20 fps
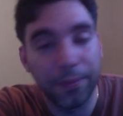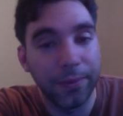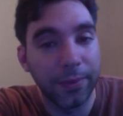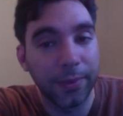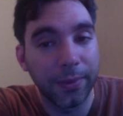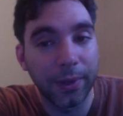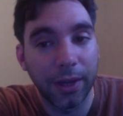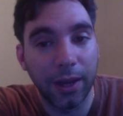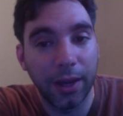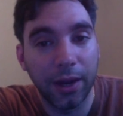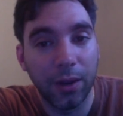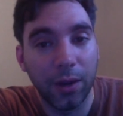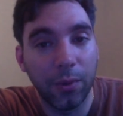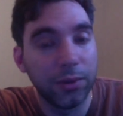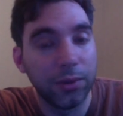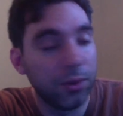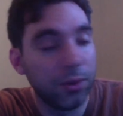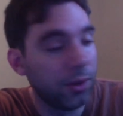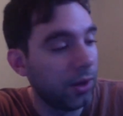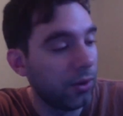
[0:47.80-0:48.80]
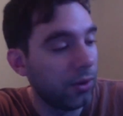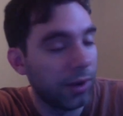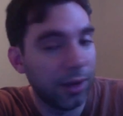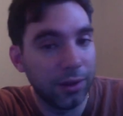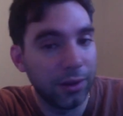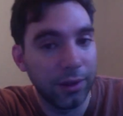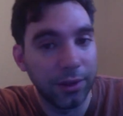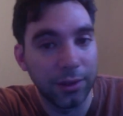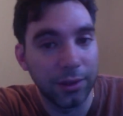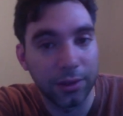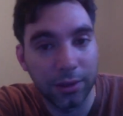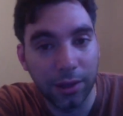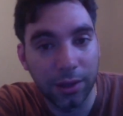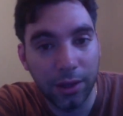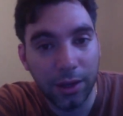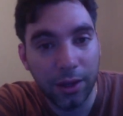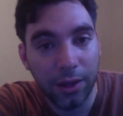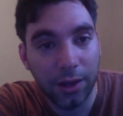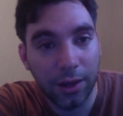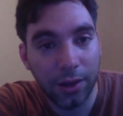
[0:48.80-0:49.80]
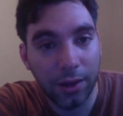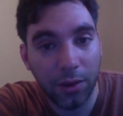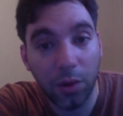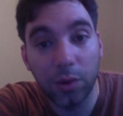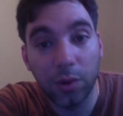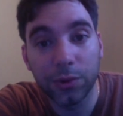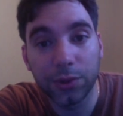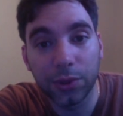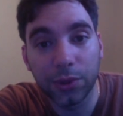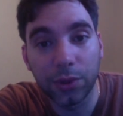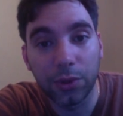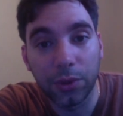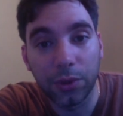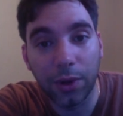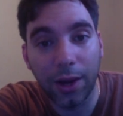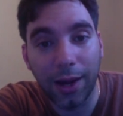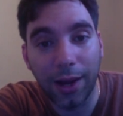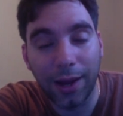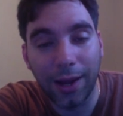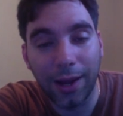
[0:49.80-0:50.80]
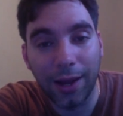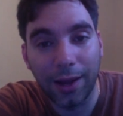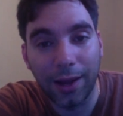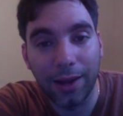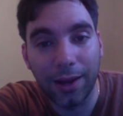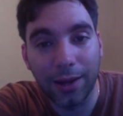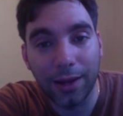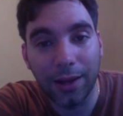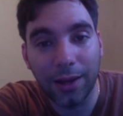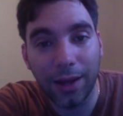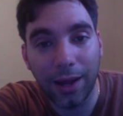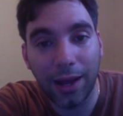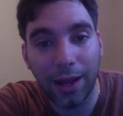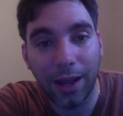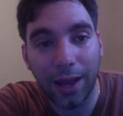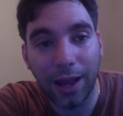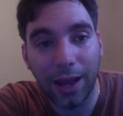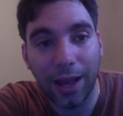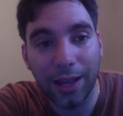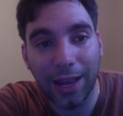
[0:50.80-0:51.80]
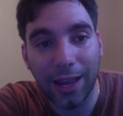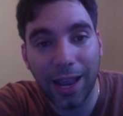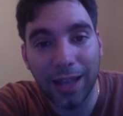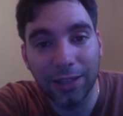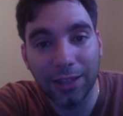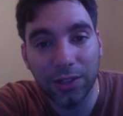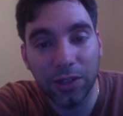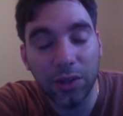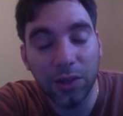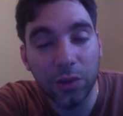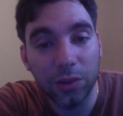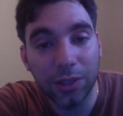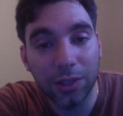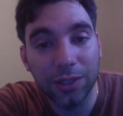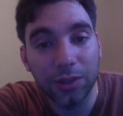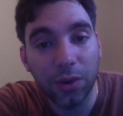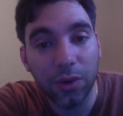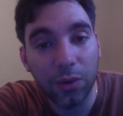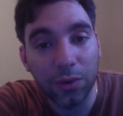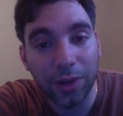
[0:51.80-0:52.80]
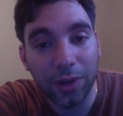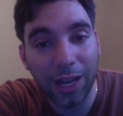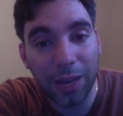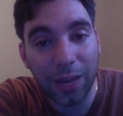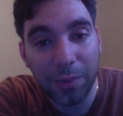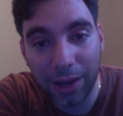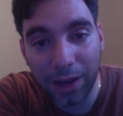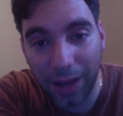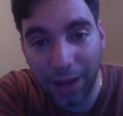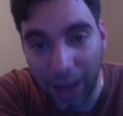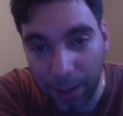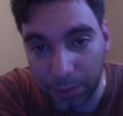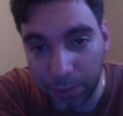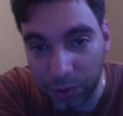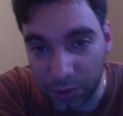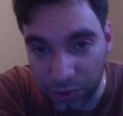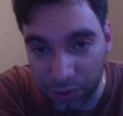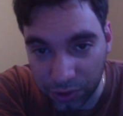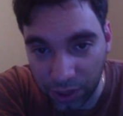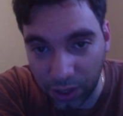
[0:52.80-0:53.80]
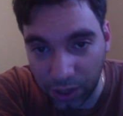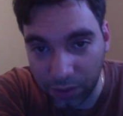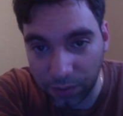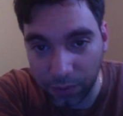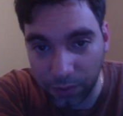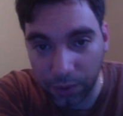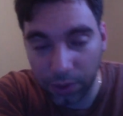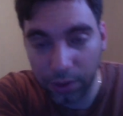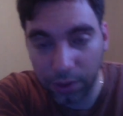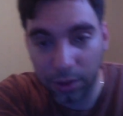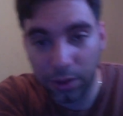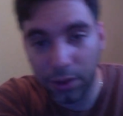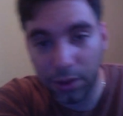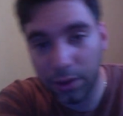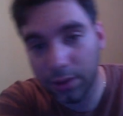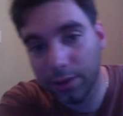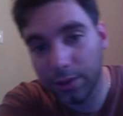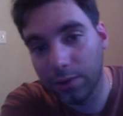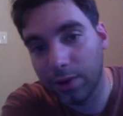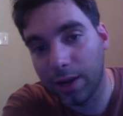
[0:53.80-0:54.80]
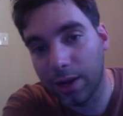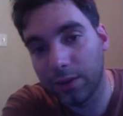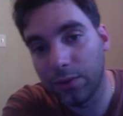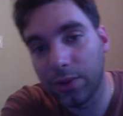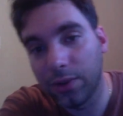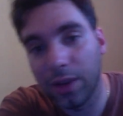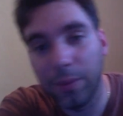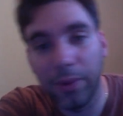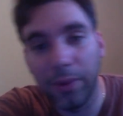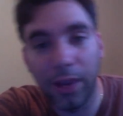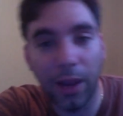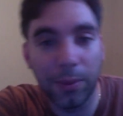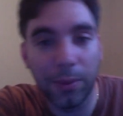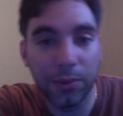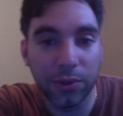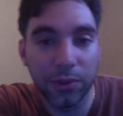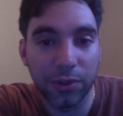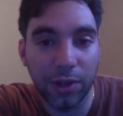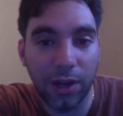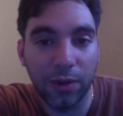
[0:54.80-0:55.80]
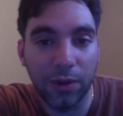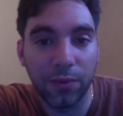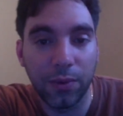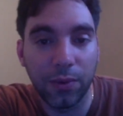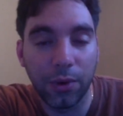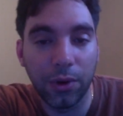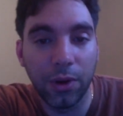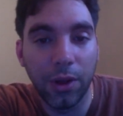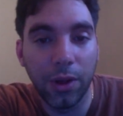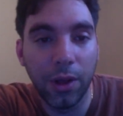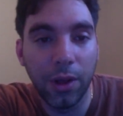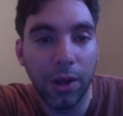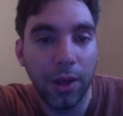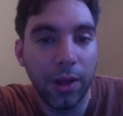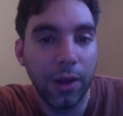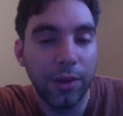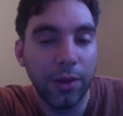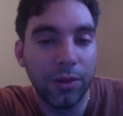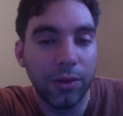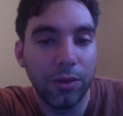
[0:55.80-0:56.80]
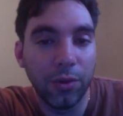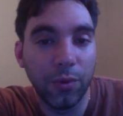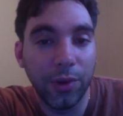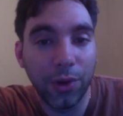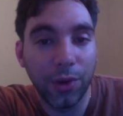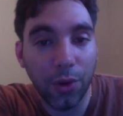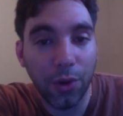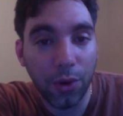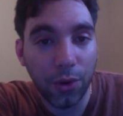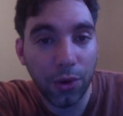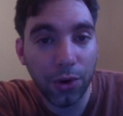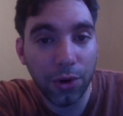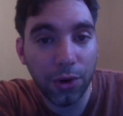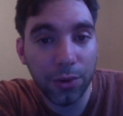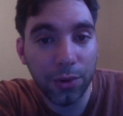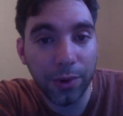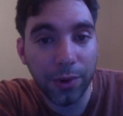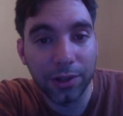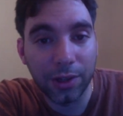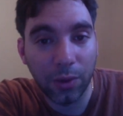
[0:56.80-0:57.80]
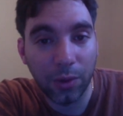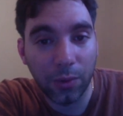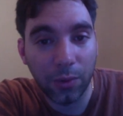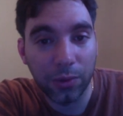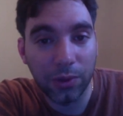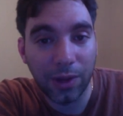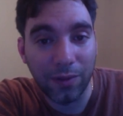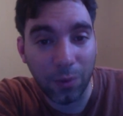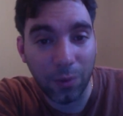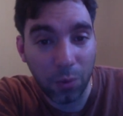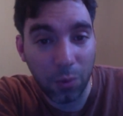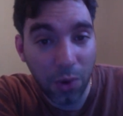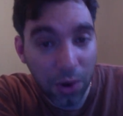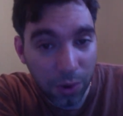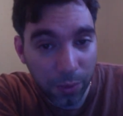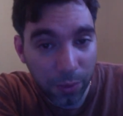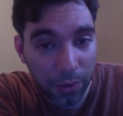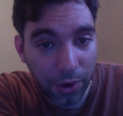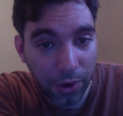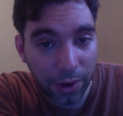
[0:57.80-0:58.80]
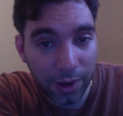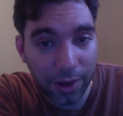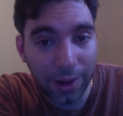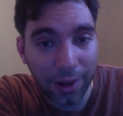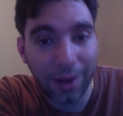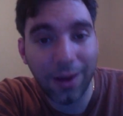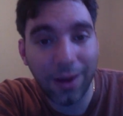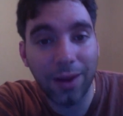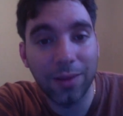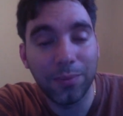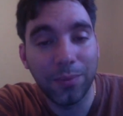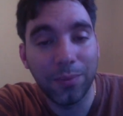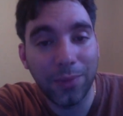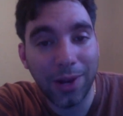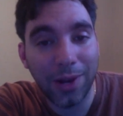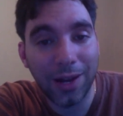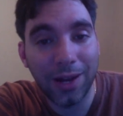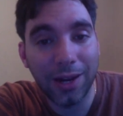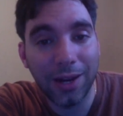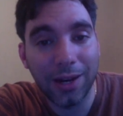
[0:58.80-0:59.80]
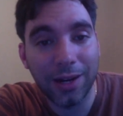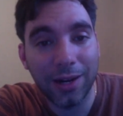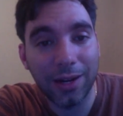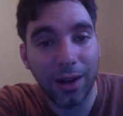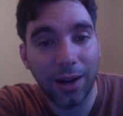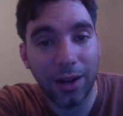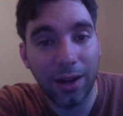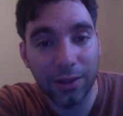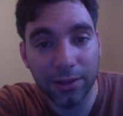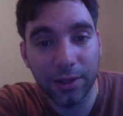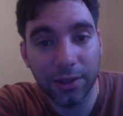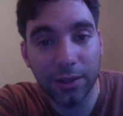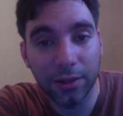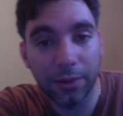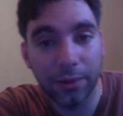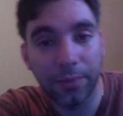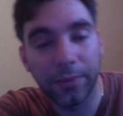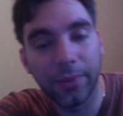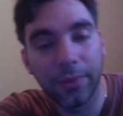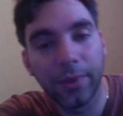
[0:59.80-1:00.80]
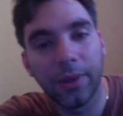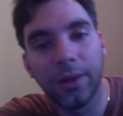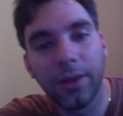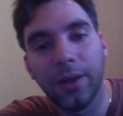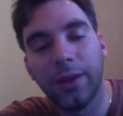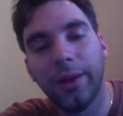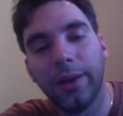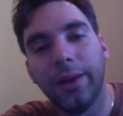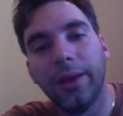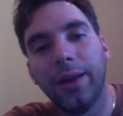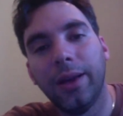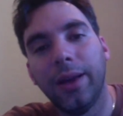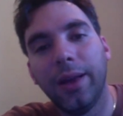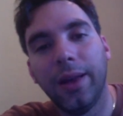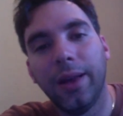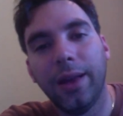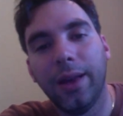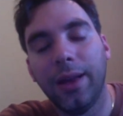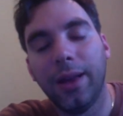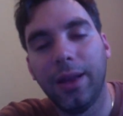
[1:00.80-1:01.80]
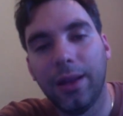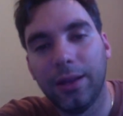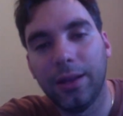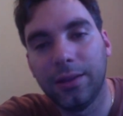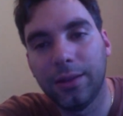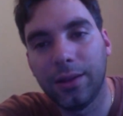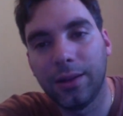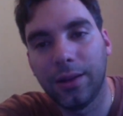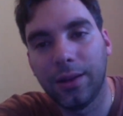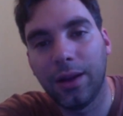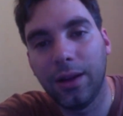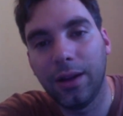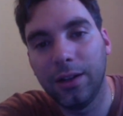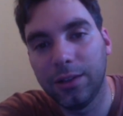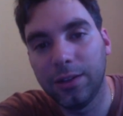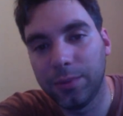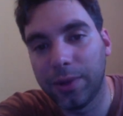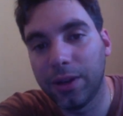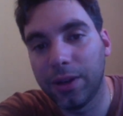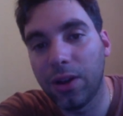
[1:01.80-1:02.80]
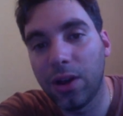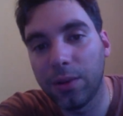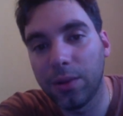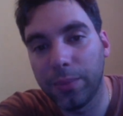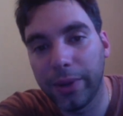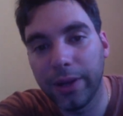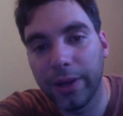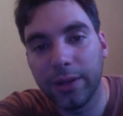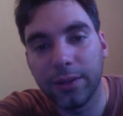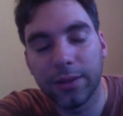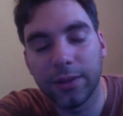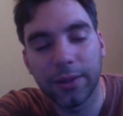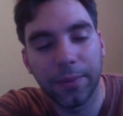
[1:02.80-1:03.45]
and I went to go get this. Also, I can't use its own gaming capture software, the Elgato gaming capture software, to record because I want to have a watermark on my content, and at least my long plays,